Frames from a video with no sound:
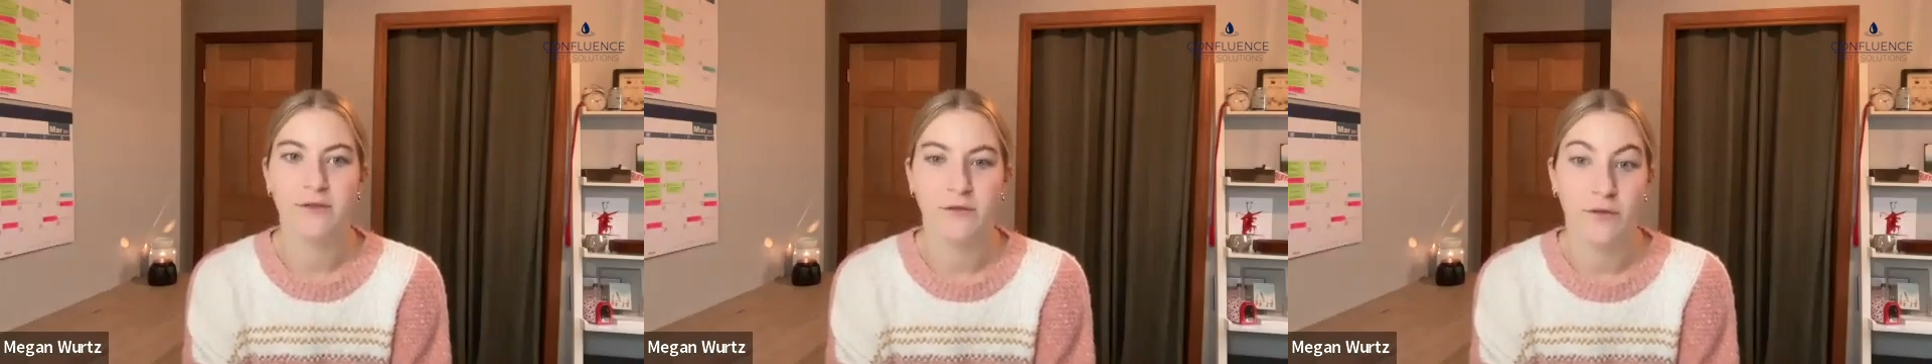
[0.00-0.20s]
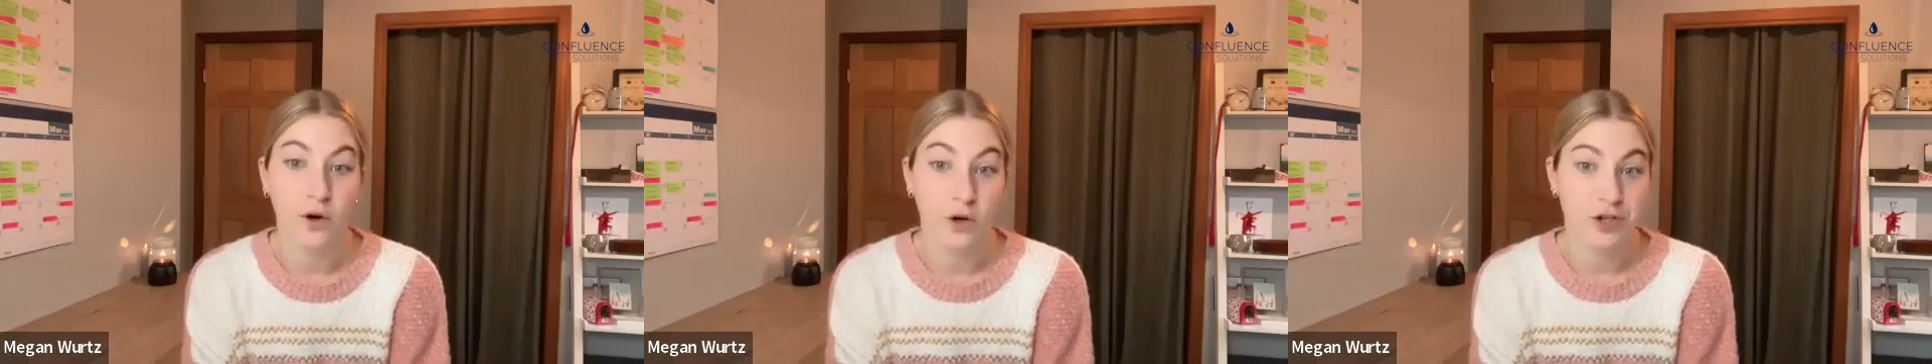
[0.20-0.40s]

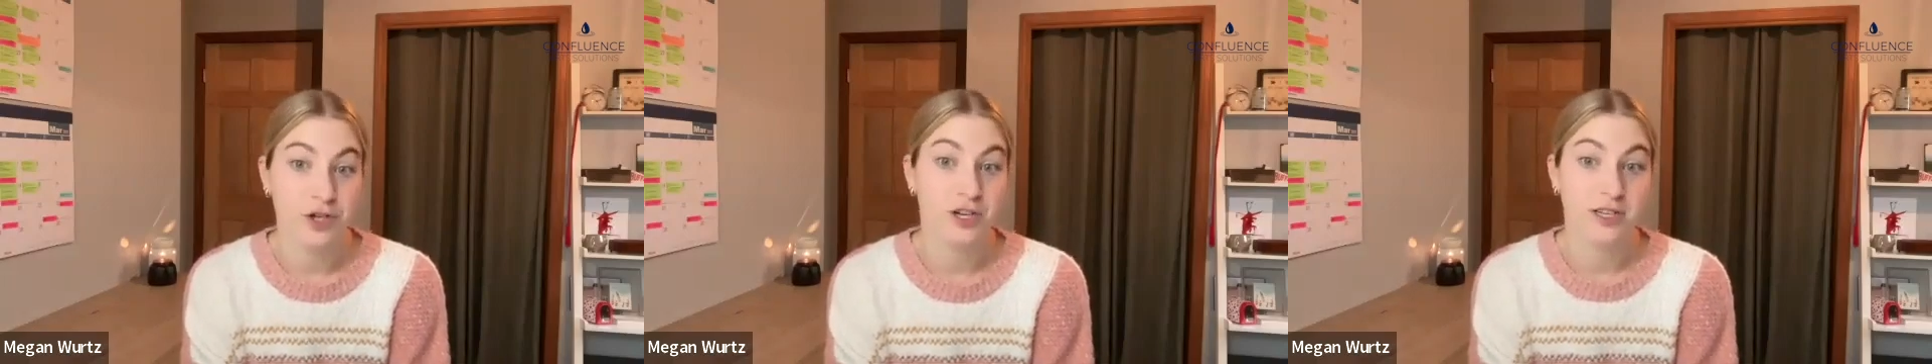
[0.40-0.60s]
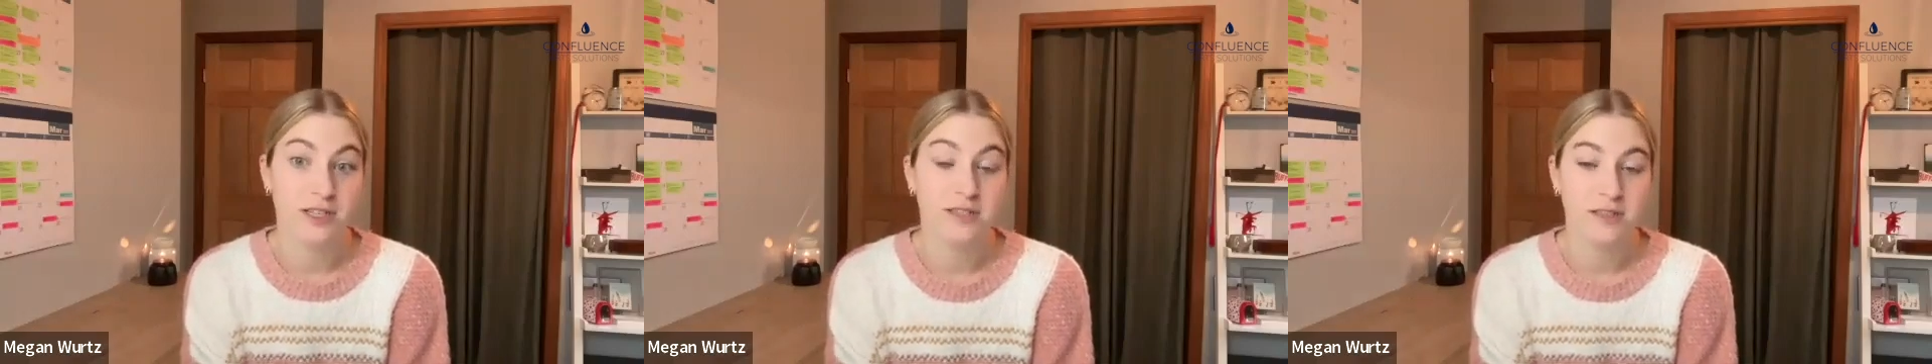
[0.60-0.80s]

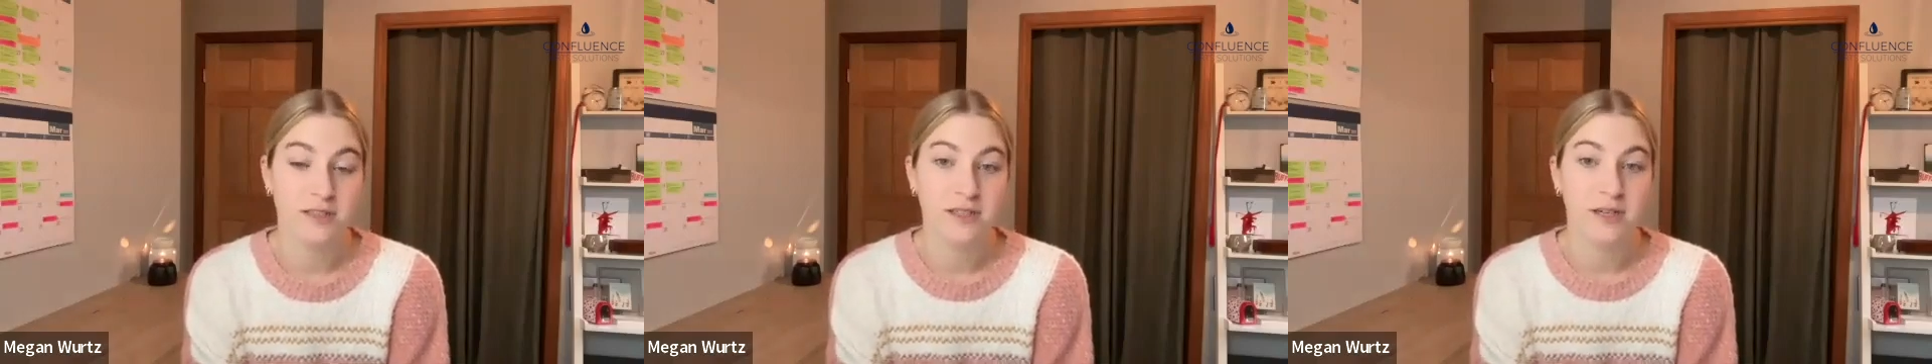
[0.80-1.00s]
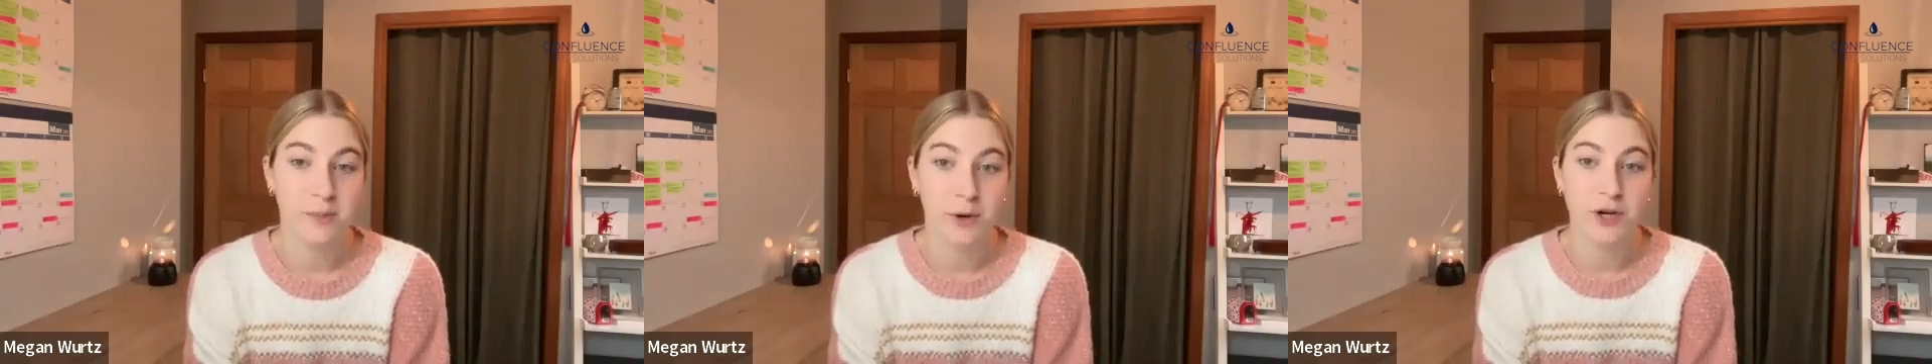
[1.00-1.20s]

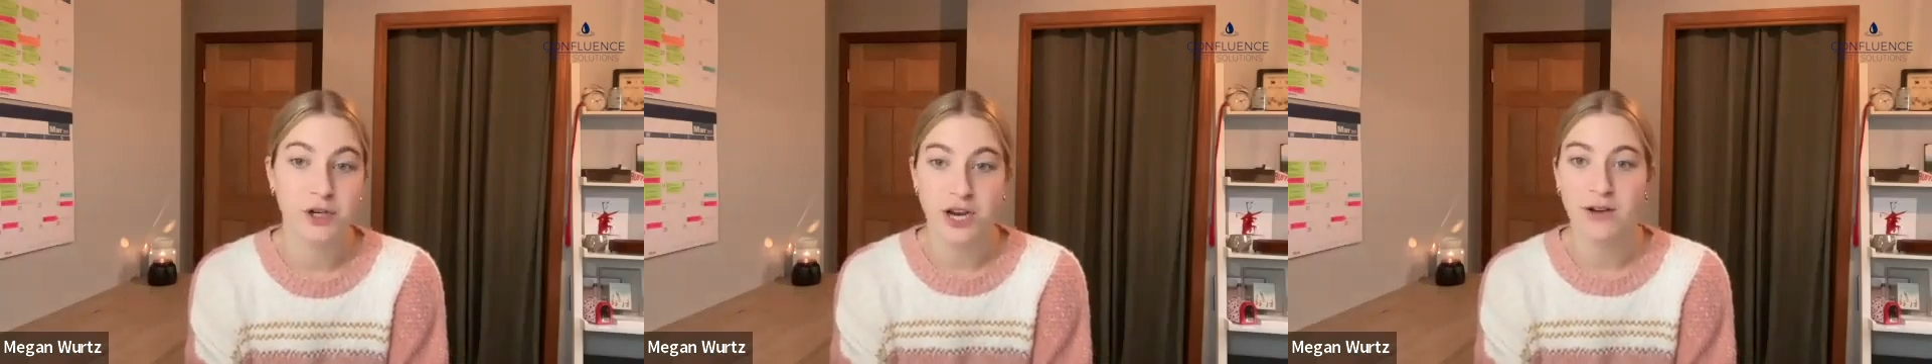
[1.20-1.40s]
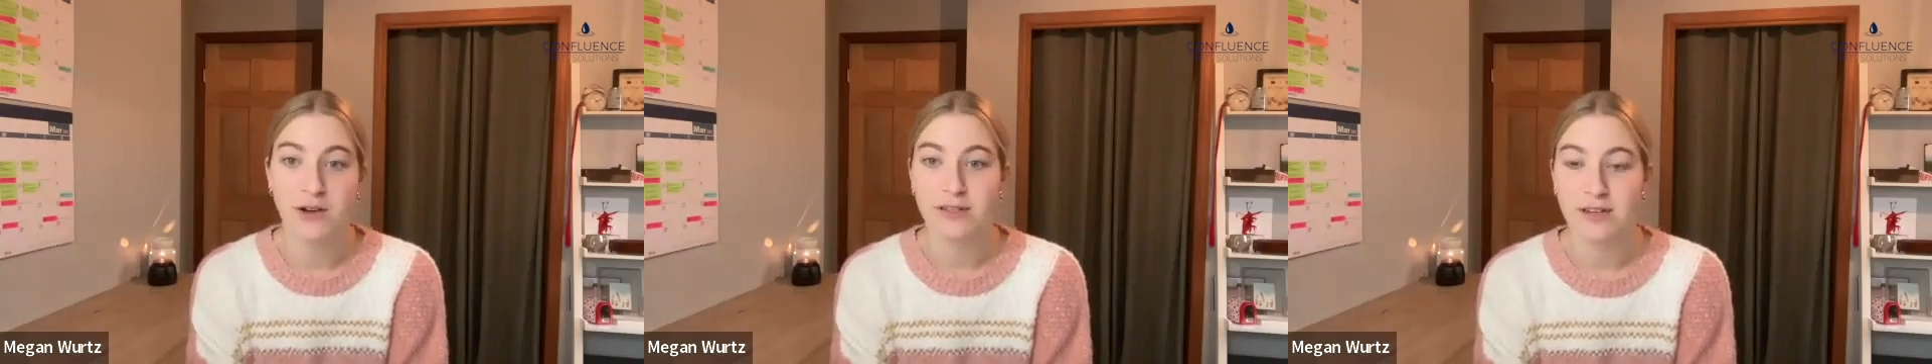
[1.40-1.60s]
versions to
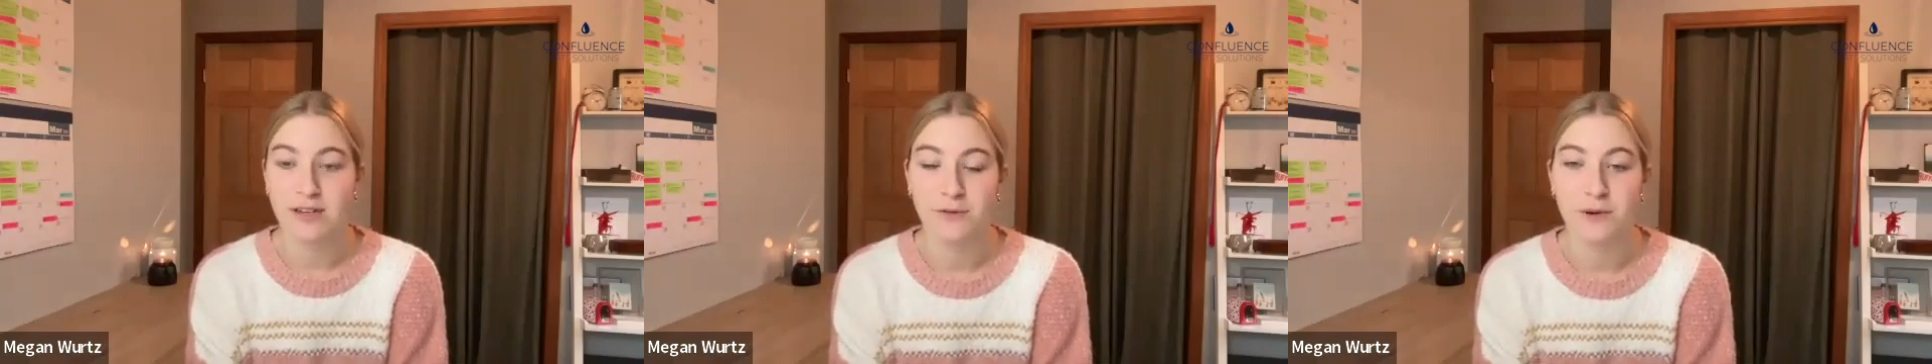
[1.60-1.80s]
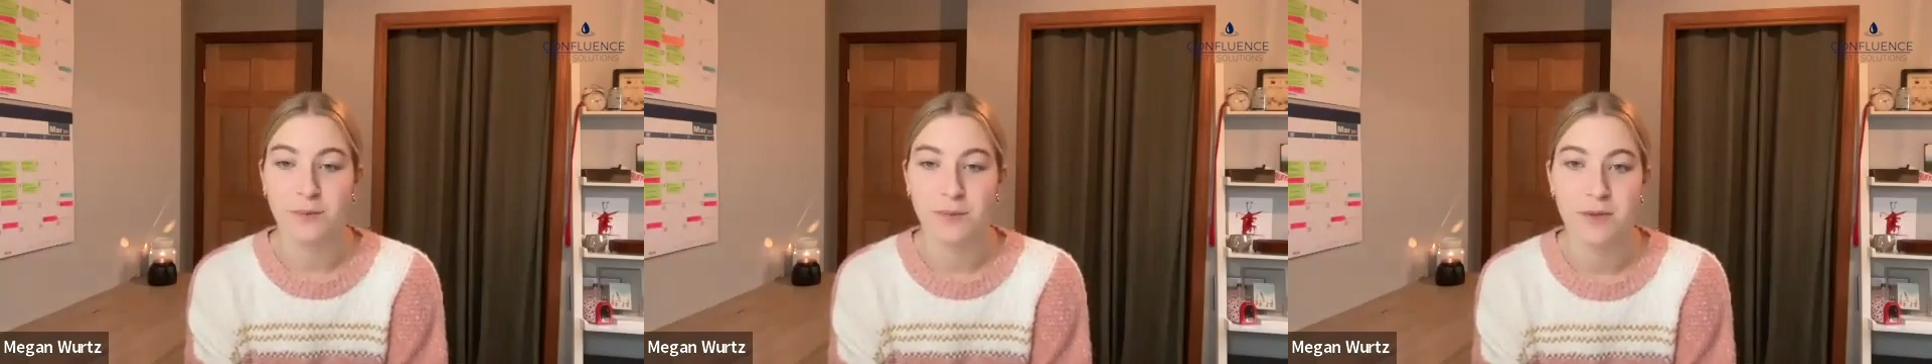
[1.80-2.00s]
push out to
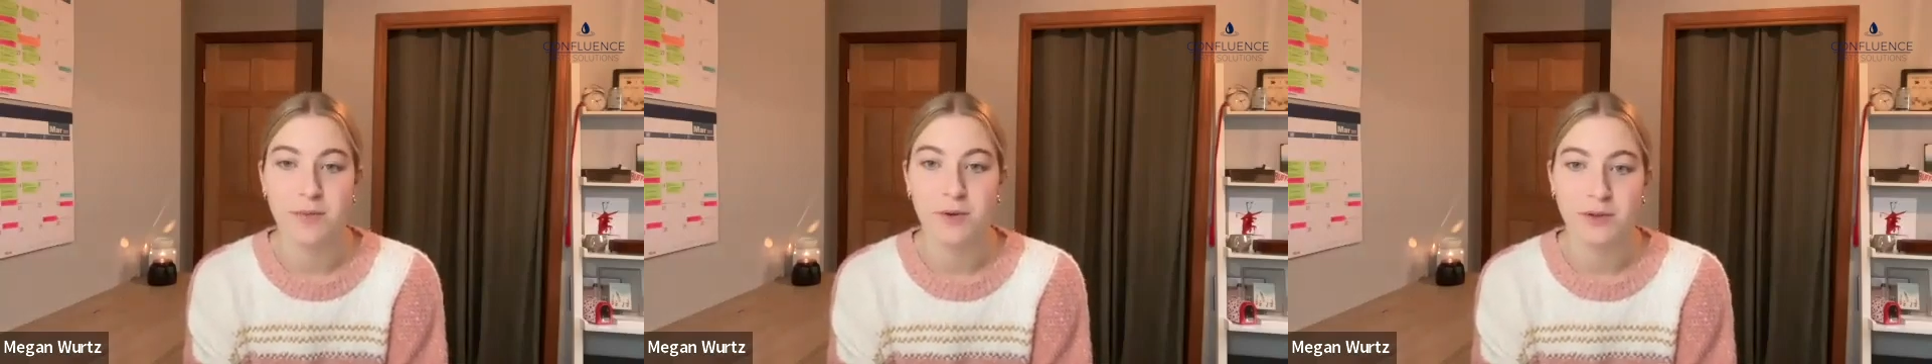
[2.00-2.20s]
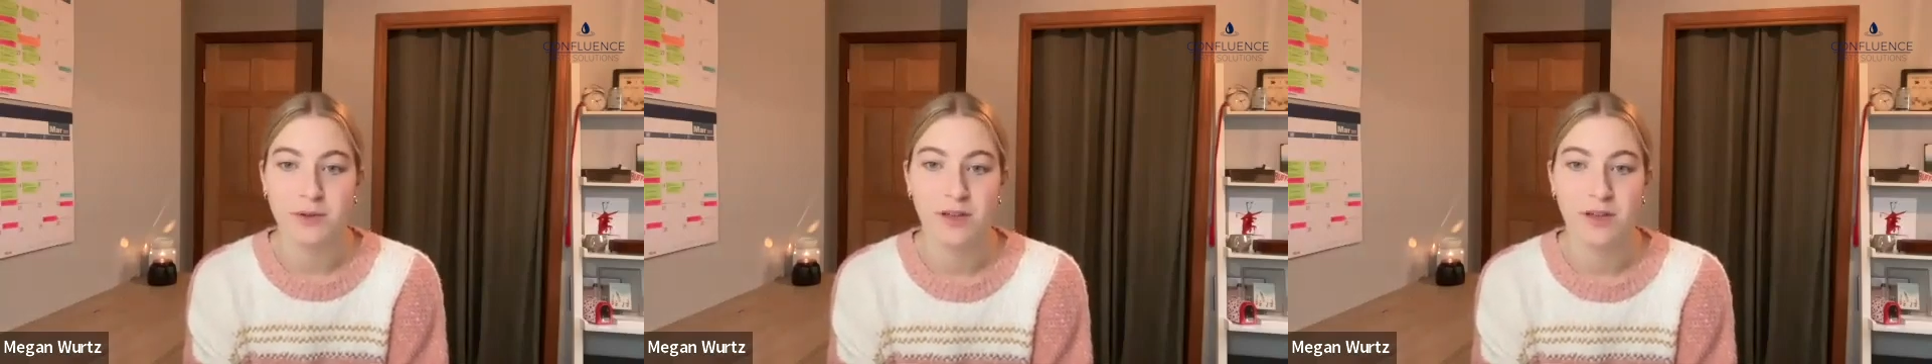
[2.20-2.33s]
different people.